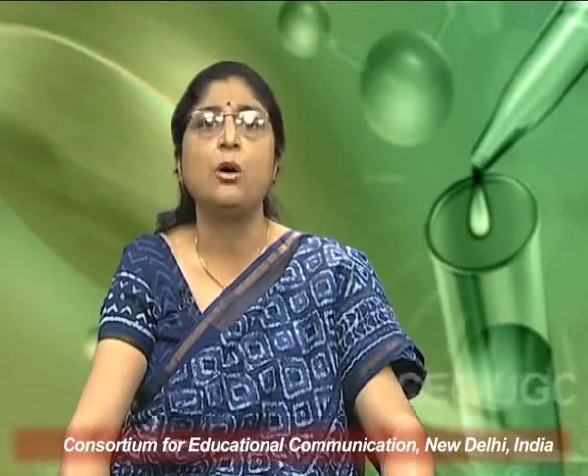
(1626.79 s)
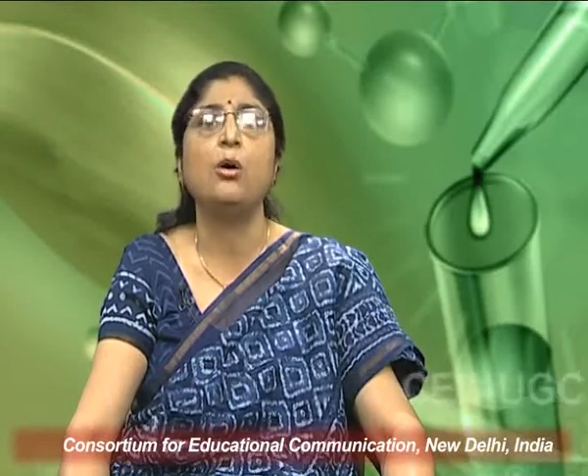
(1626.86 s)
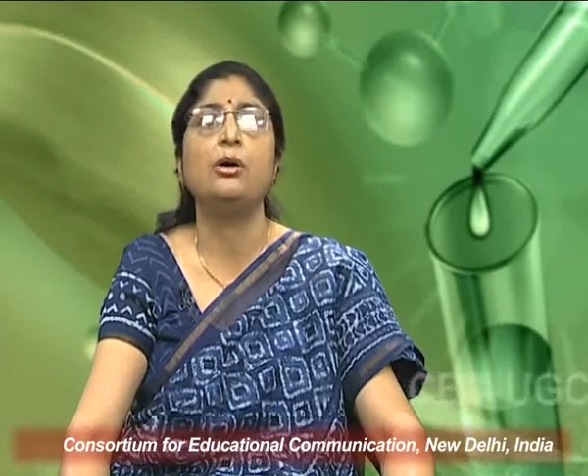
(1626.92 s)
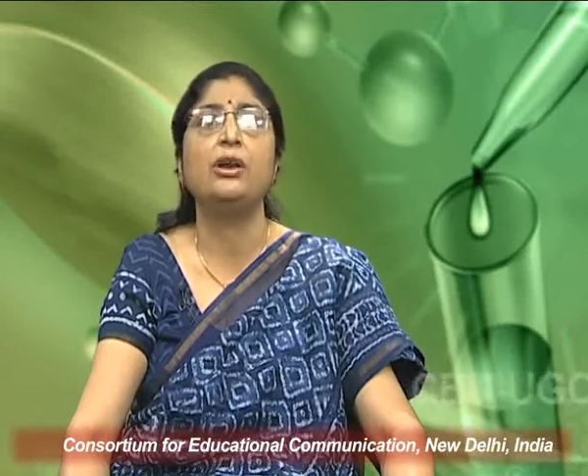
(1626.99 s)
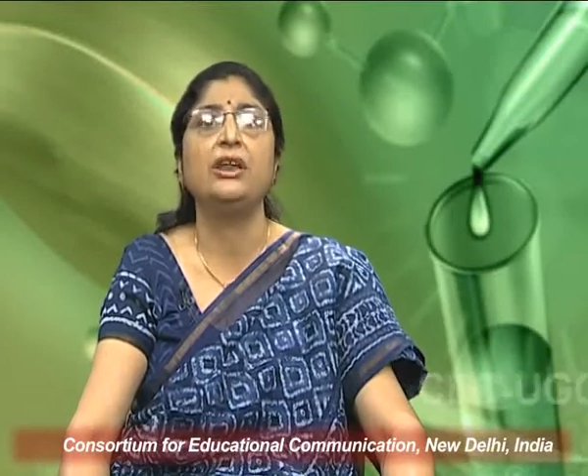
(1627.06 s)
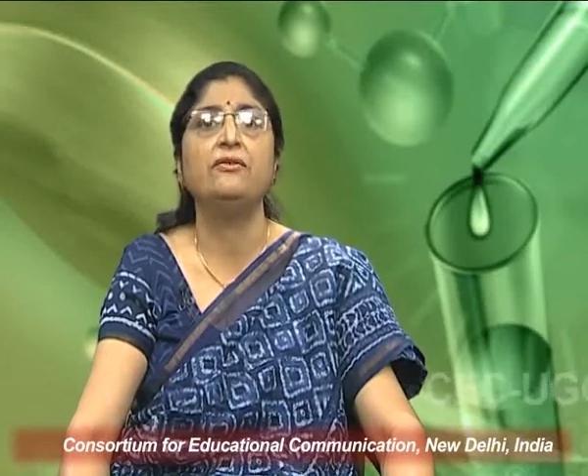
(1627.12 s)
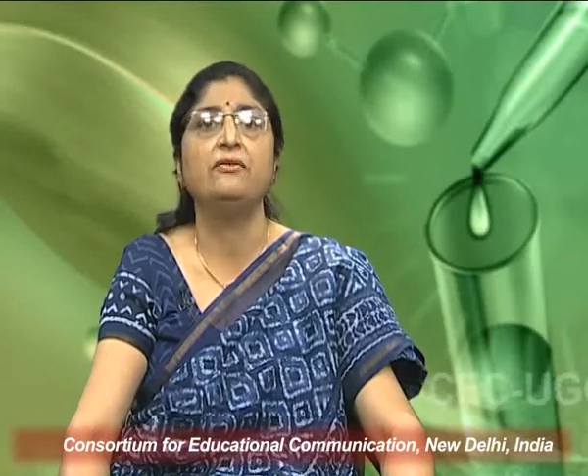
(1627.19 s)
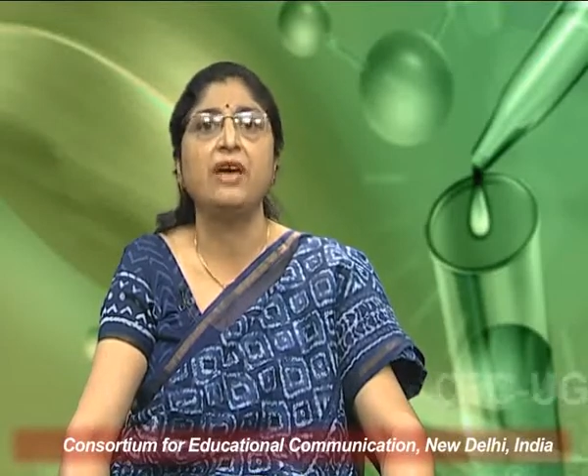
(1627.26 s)
or
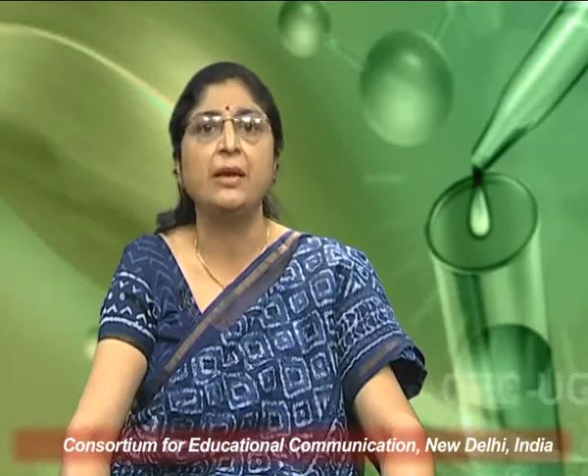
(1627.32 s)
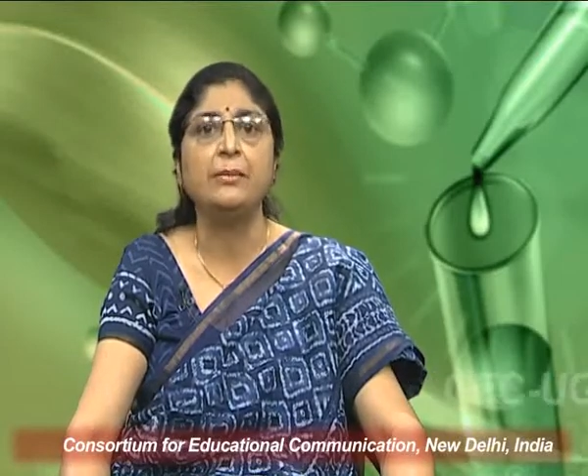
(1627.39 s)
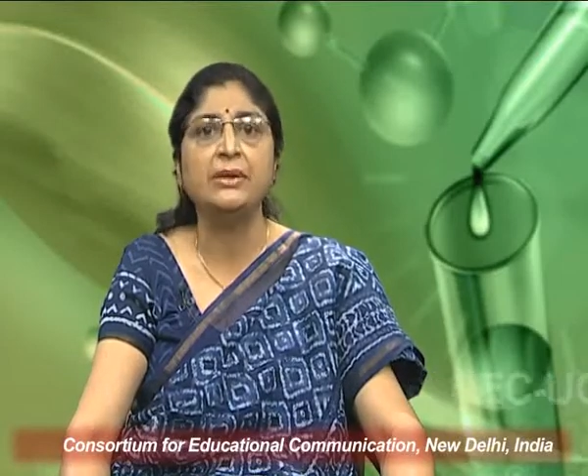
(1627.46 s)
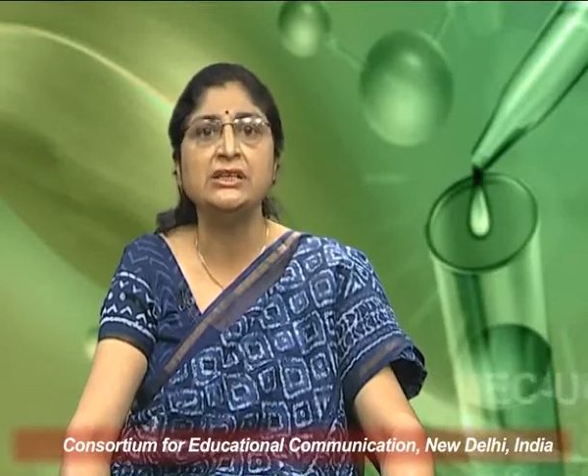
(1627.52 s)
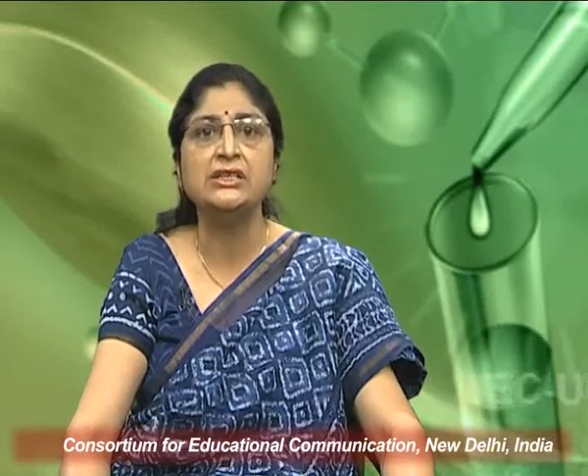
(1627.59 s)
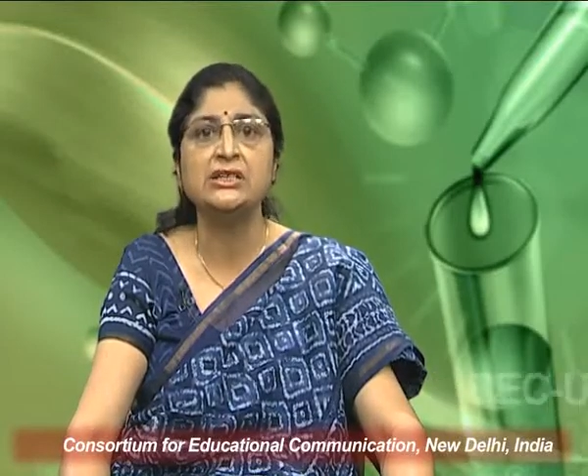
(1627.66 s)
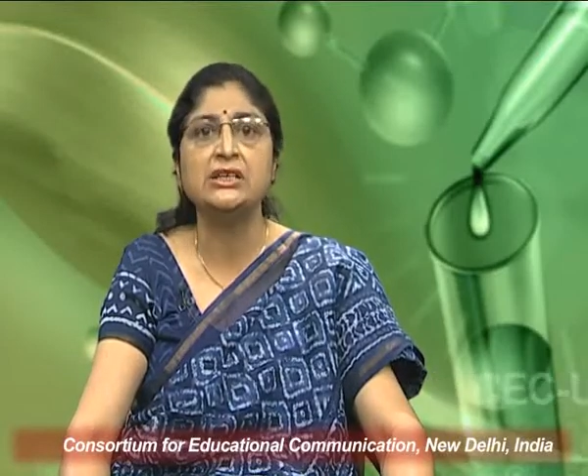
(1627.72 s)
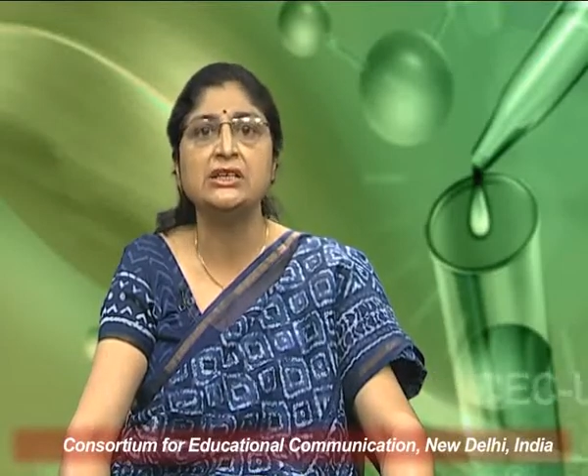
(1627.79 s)

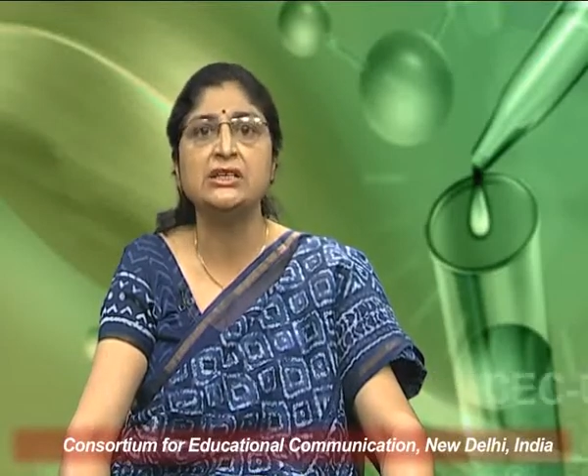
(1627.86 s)
environmental